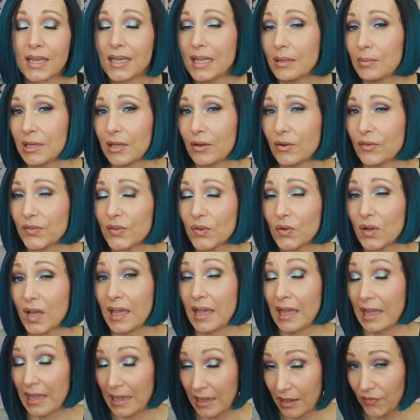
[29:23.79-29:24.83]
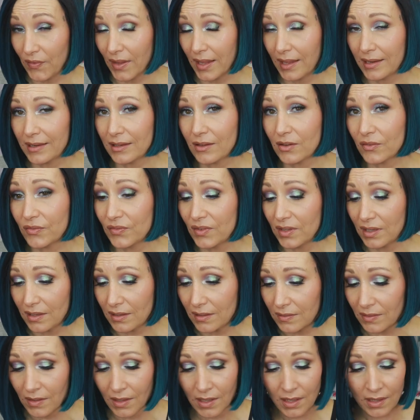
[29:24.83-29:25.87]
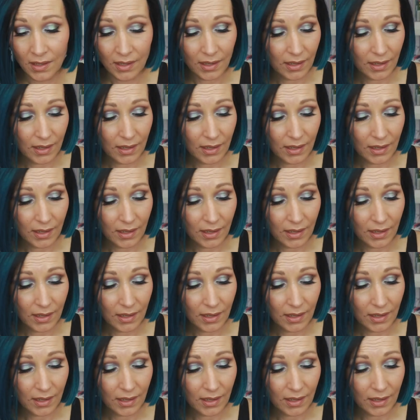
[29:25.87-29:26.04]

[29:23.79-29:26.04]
Let me know if you have any of these.